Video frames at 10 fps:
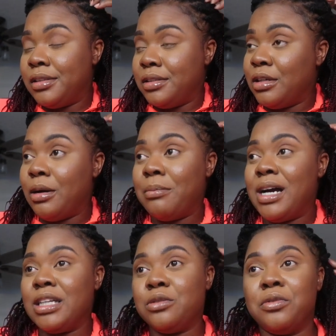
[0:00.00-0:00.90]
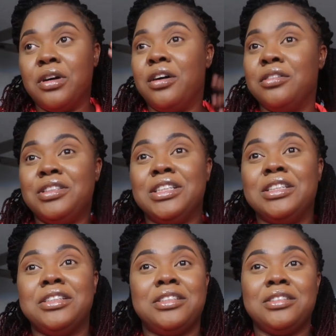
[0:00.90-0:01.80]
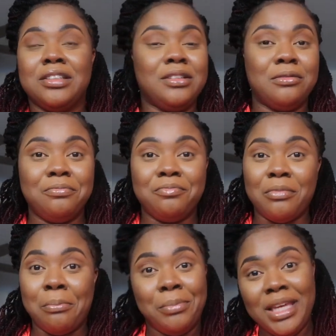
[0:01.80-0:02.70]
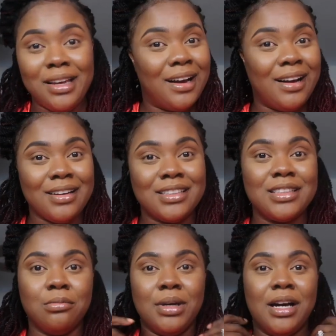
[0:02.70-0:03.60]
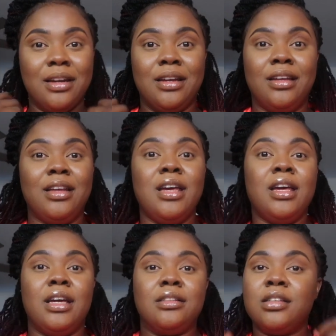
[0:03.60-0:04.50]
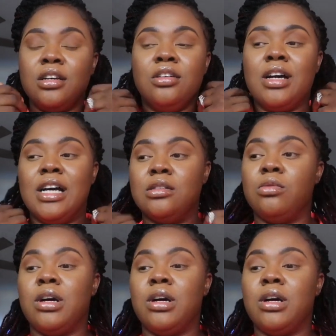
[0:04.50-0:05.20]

So I might as well just be honest about it and tell you guys